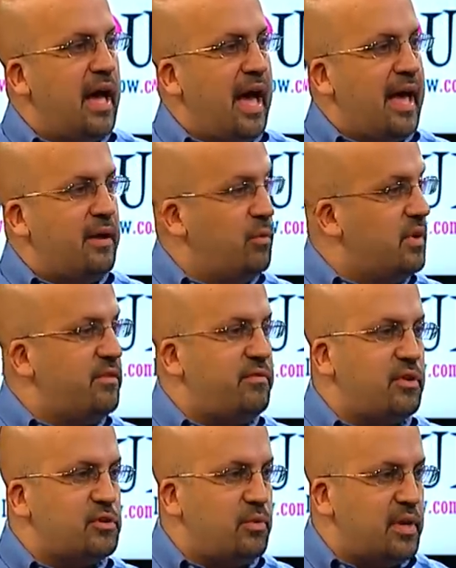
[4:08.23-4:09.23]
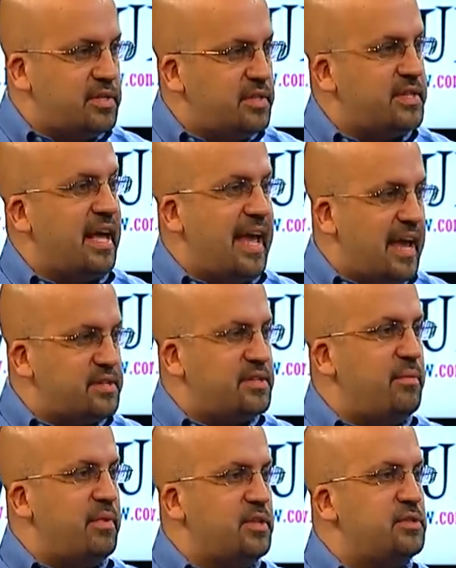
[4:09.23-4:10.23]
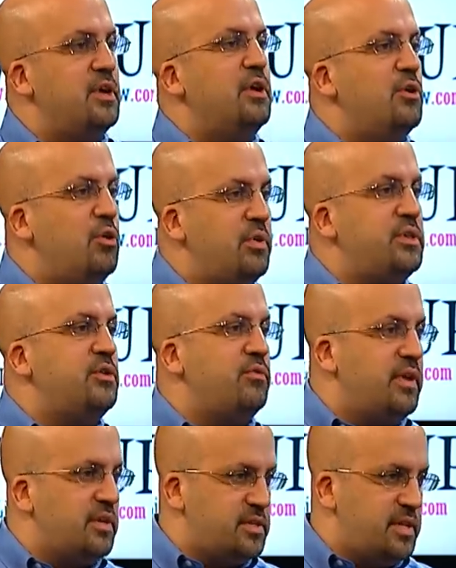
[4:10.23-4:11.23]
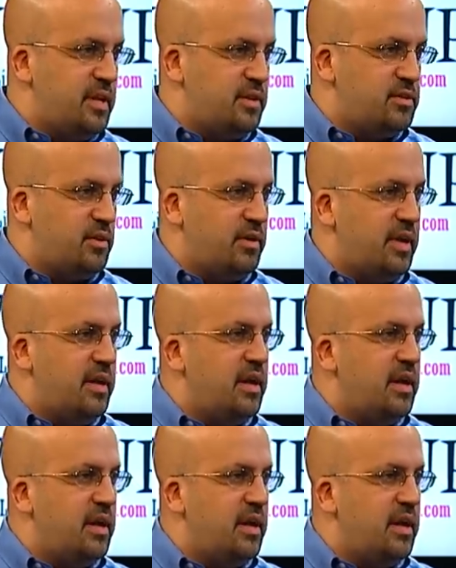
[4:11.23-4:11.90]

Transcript: one of the first questions I ask them is, who is your real estate attorney?